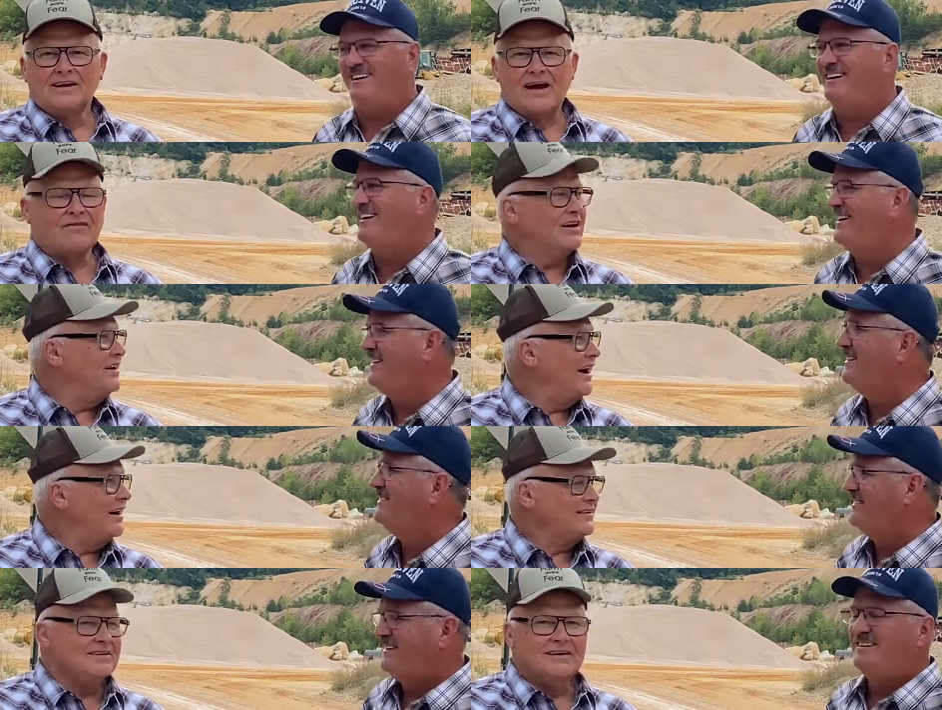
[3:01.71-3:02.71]
Speaker 1: never yet.
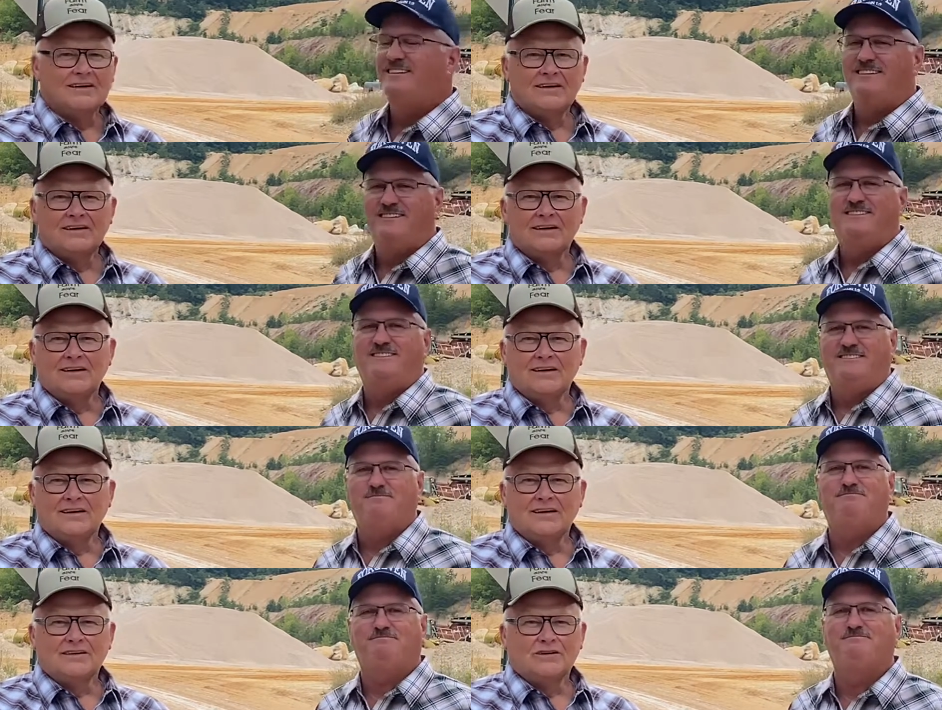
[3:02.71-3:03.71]

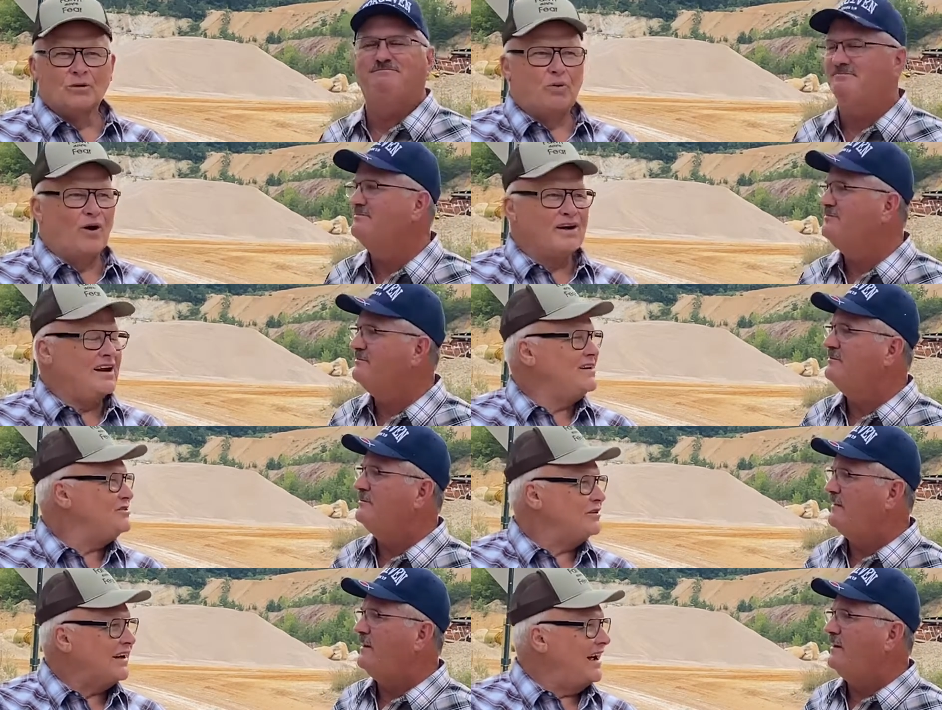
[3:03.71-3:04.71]
The point is,
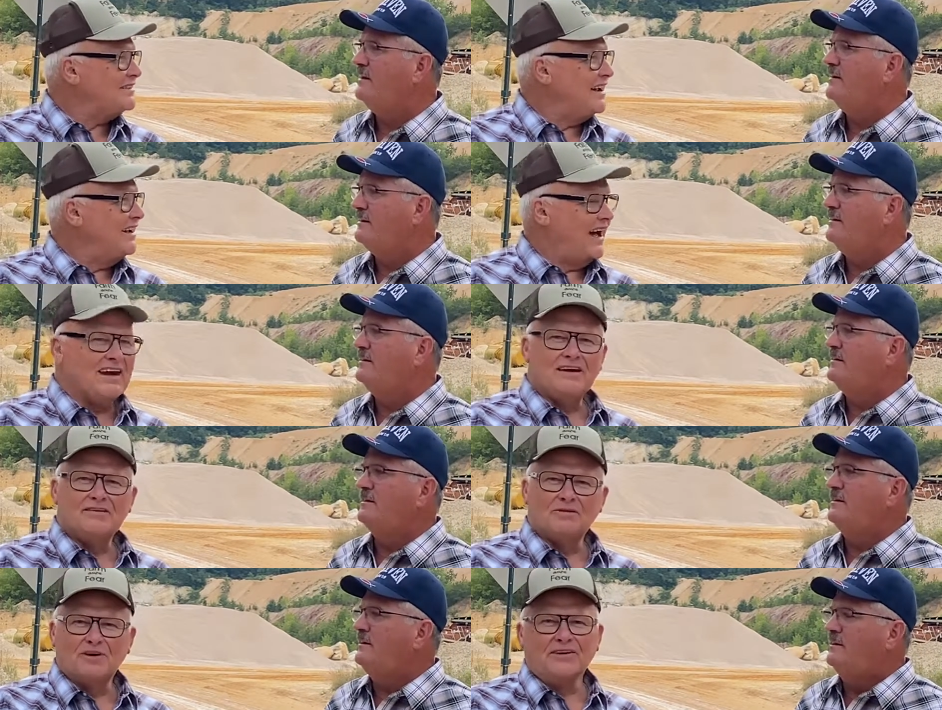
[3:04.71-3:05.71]
you can't take any of
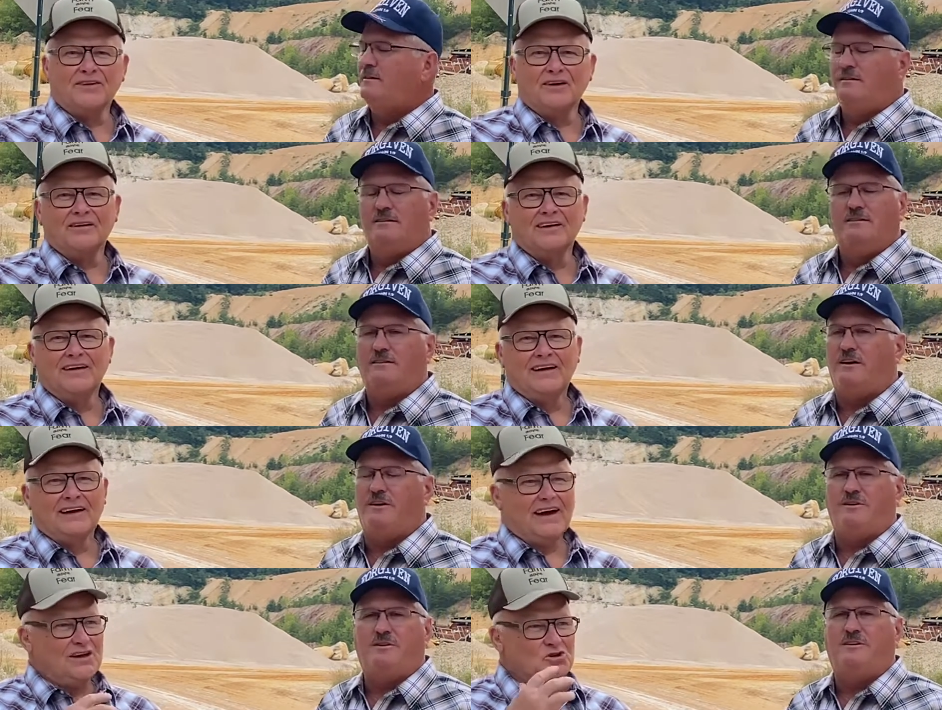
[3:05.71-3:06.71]
it with you. No.
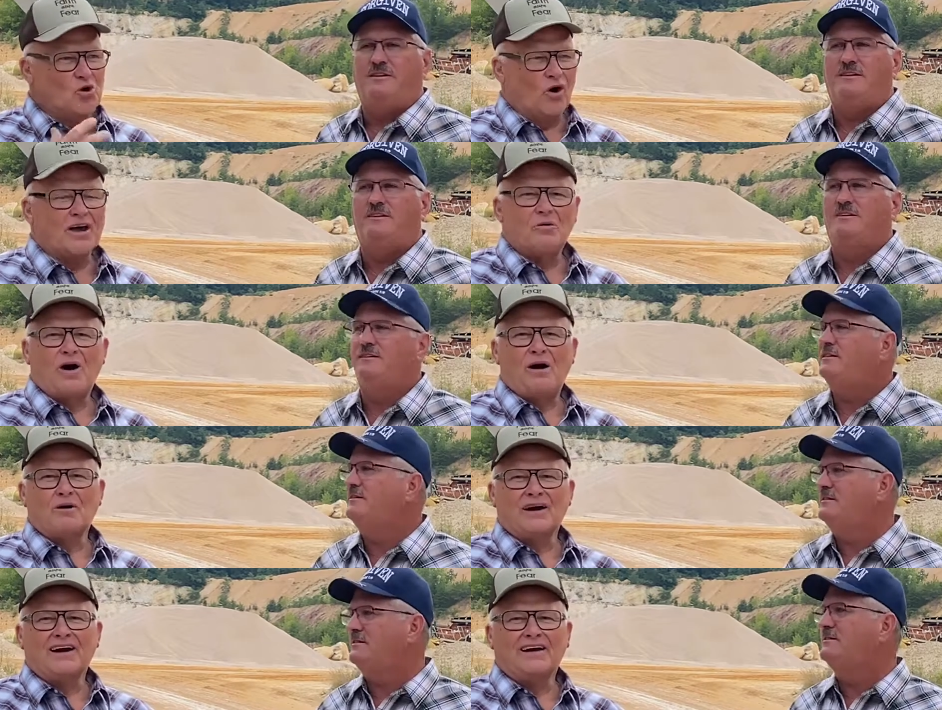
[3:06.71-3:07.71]
Enjoy it while
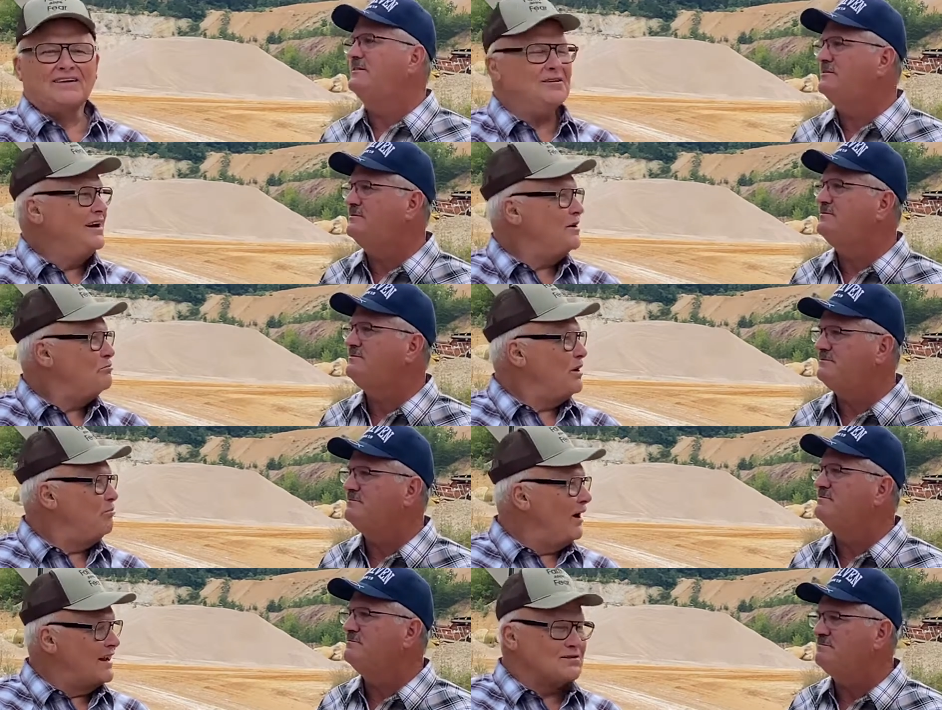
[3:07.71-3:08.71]
we're here. Be
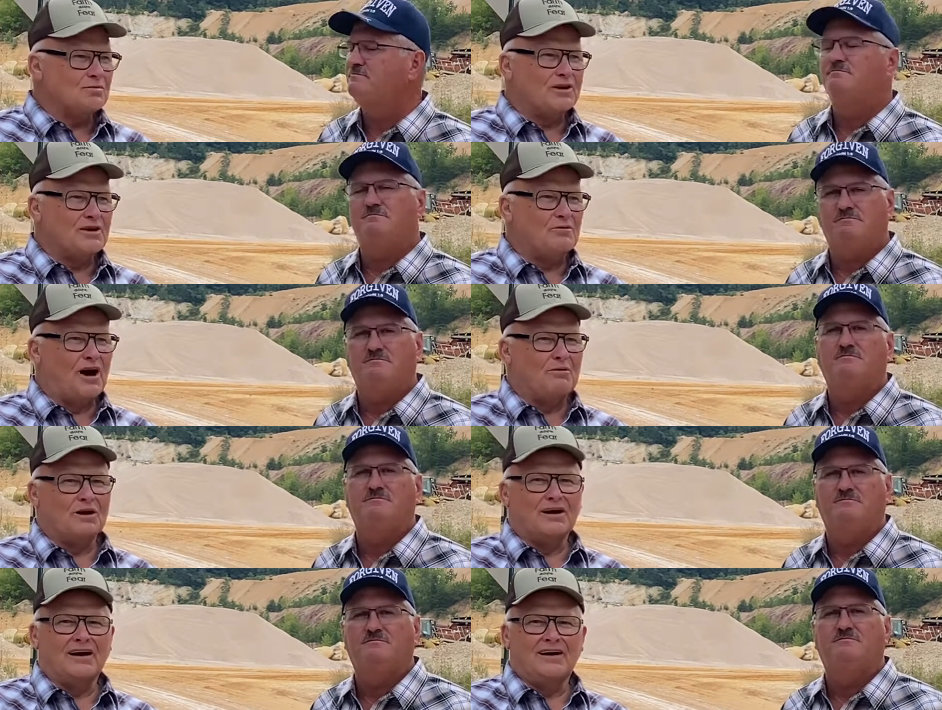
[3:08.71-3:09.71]
blessed with it while
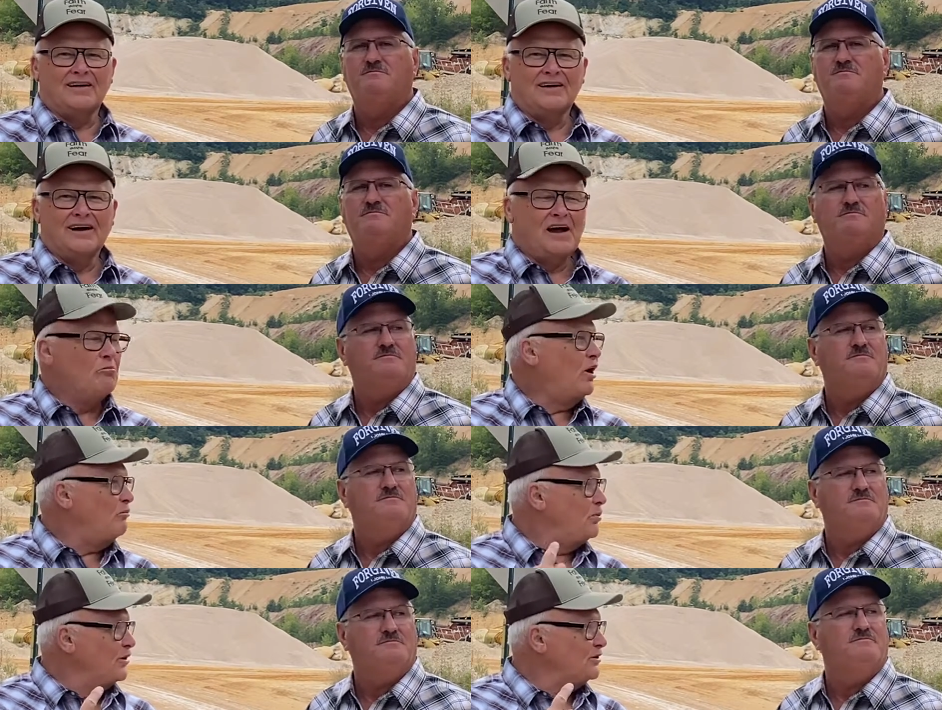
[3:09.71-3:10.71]
we're here. But
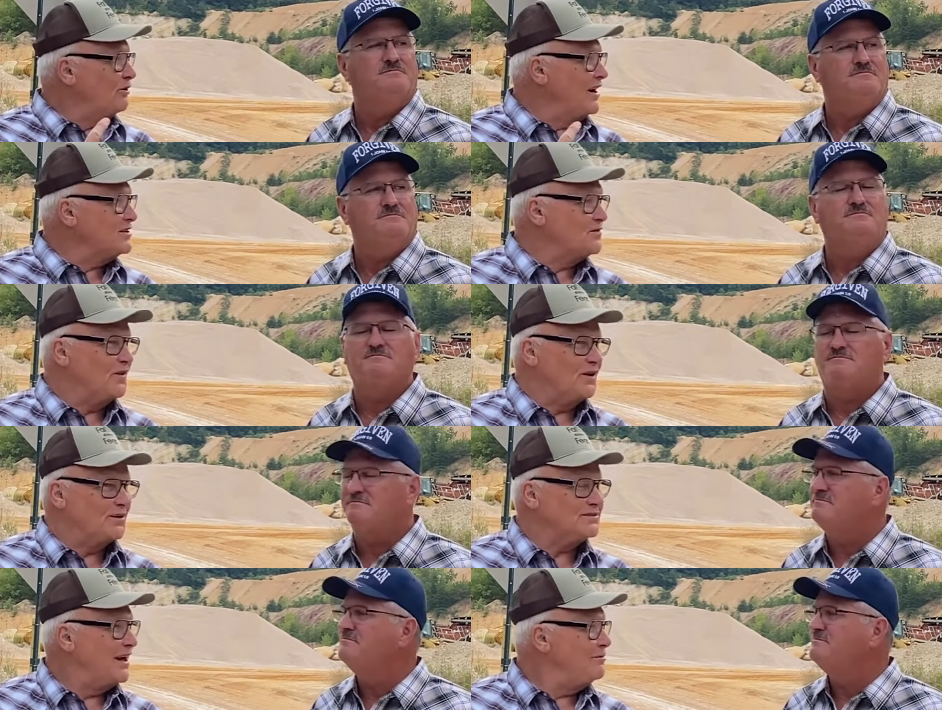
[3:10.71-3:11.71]
put Christ first.
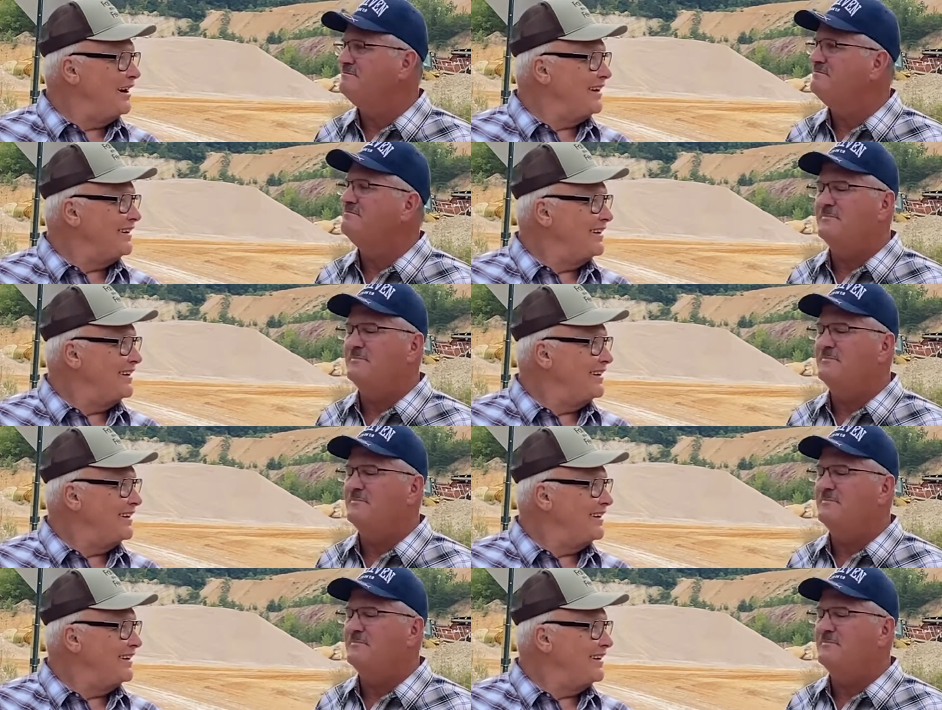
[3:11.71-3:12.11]
Amen.